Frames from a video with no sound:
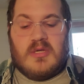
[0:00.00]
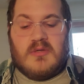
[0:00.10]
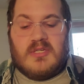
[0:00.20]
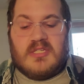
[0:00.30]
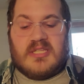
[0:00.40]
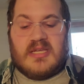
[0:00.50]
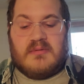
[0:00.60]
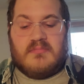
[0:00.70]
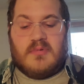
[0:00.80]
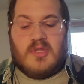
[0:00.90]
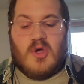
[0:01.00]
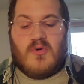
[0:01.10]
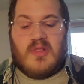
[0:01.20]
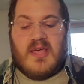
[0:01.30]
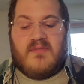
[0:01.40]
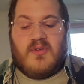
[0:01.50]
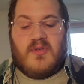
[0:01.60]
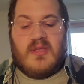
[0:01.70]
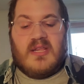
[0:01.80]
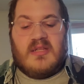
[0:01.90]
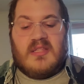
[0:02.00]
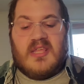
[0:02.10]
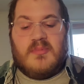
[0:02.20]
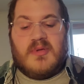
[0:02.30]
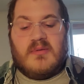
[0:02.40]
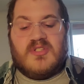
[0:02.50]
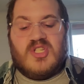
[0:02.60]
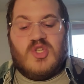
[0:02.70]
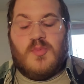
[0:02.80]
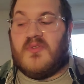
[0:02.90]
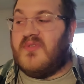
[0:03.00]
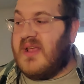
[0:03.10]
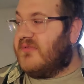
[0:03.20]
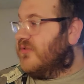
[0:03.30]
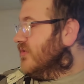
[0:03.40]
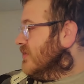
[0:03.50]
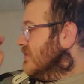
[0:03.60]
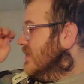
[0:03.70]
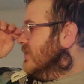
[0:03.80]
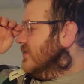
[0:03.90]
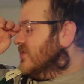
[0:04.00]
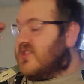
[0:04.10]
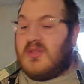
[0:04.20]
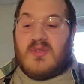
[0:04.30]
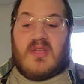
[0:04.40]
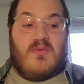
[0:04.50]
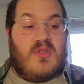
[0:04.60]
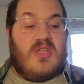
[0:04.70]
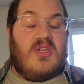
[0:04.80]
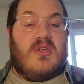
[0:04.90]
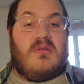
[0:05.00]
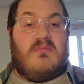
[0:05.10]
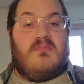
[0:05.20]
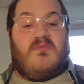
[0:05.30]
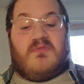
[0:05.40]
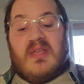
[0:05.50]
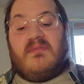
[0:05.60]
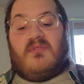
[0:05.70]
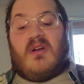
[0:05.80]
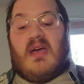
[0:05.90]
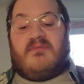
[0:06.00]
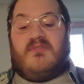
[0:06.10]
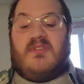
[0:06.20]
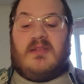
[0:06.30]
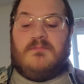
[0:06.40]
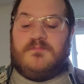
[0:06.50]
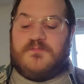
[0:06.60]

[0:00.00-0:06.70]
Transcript: just that lower level, and then it becomes just super flavorful, and you can still get really good flavor off of it.